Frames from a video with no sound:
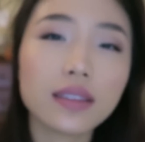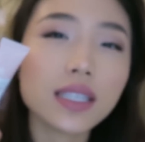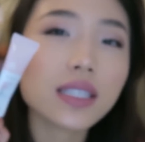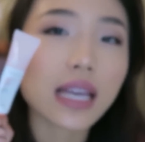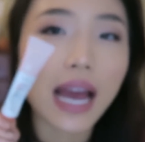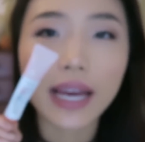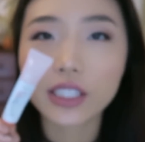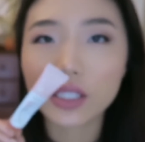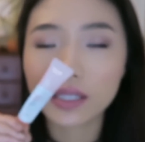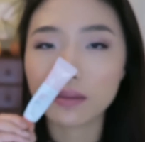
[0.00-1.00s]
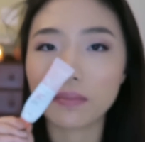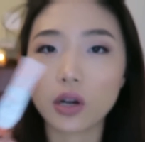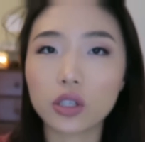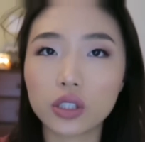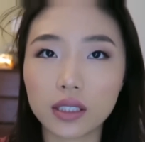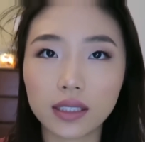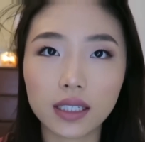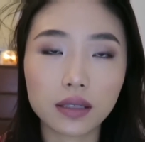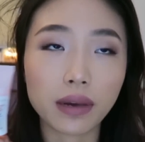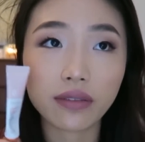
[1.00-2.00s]
This, I actually didn't purchase
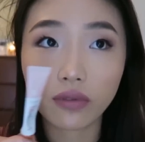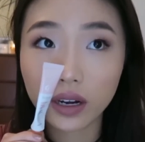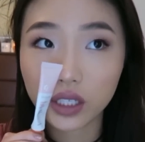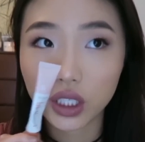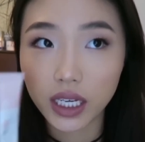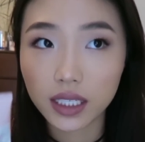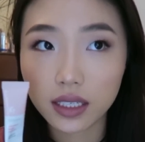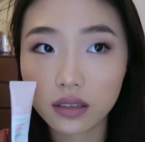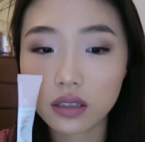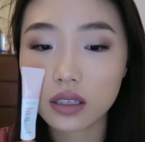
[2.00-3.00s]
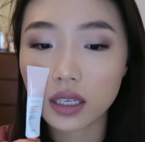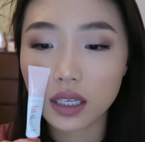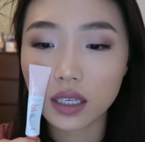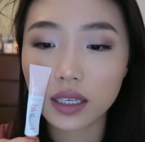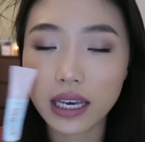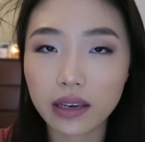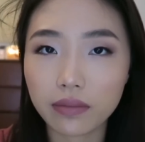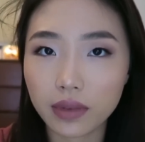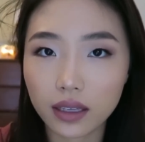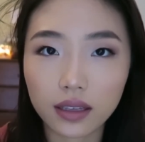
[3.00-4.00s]
this. My friend Jason, he
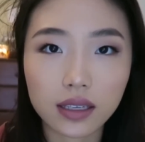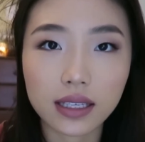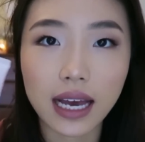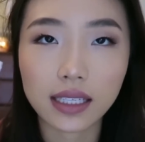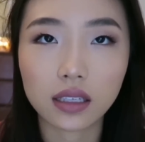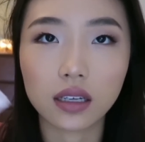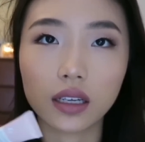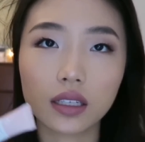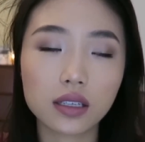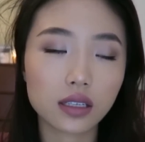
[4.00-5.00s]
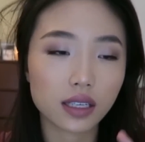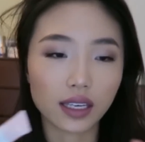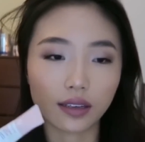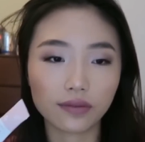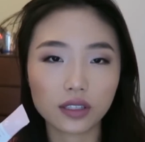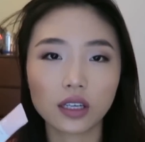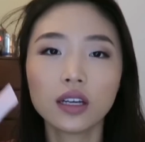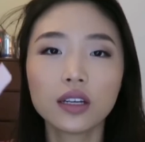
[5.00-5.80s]
gave me this as a gift